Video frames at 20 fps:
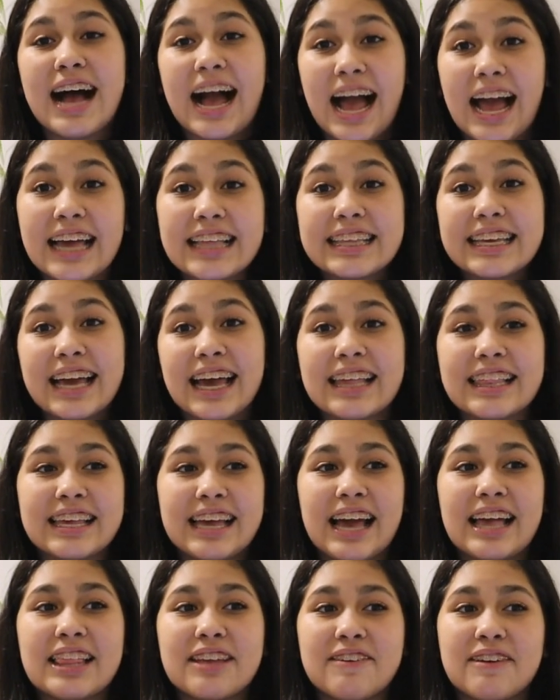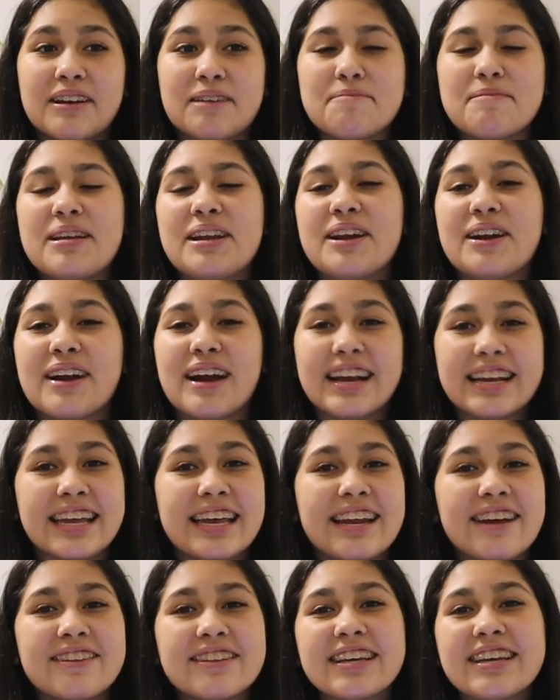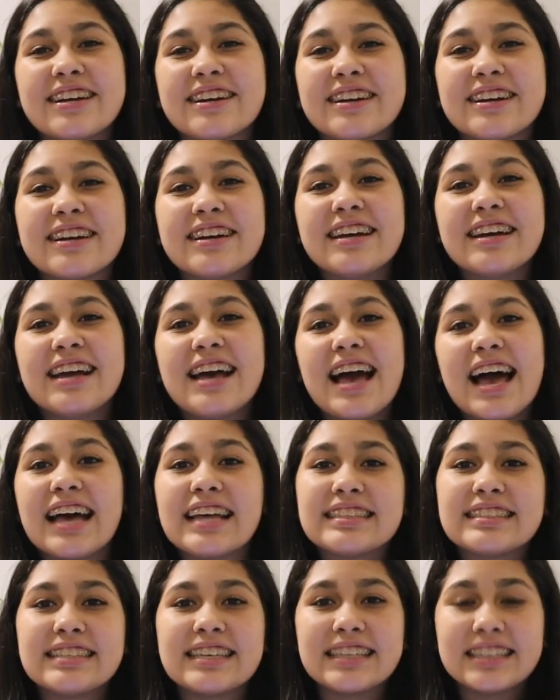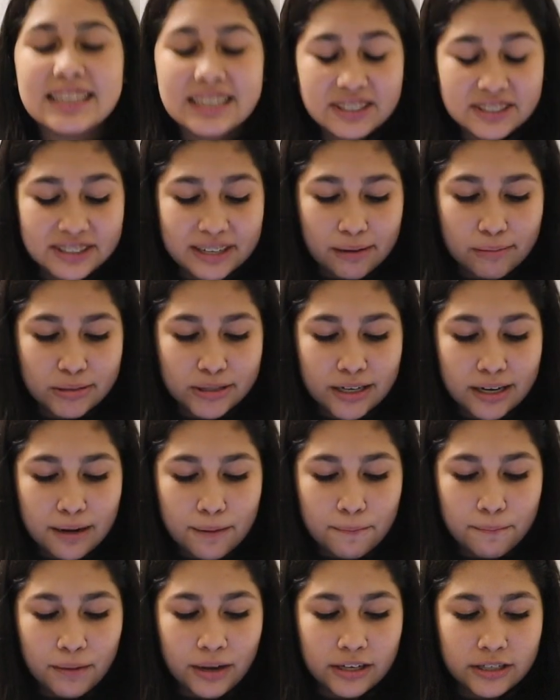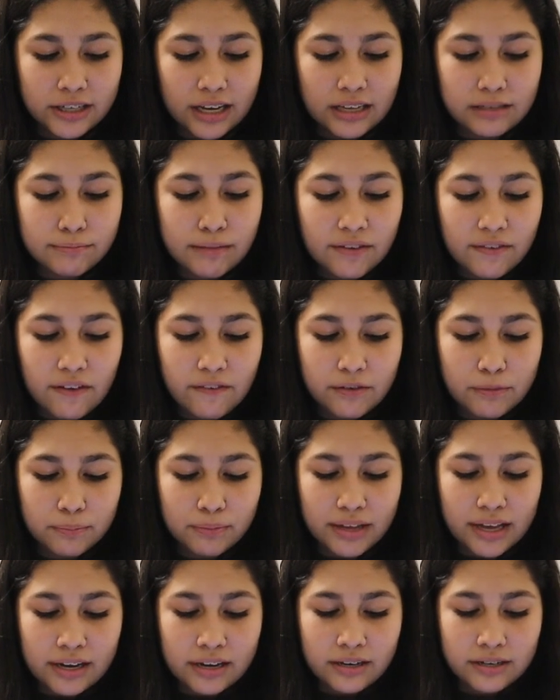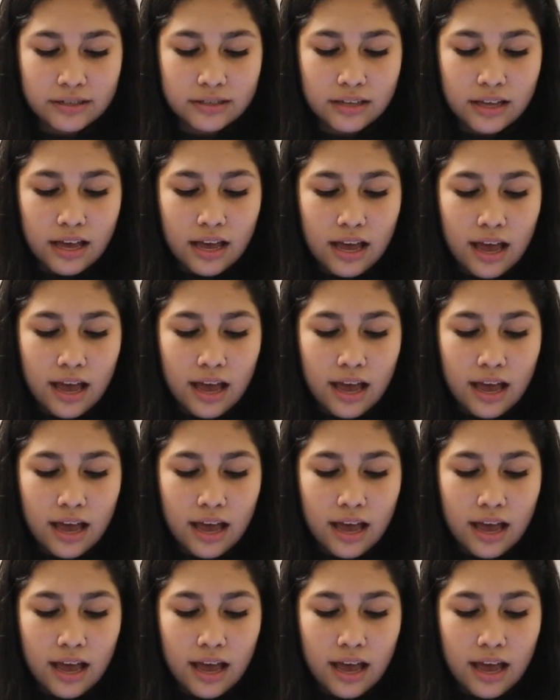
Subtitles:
highly recommend her. Again, I'll link her Etsy in the description, but she has my favorite planners.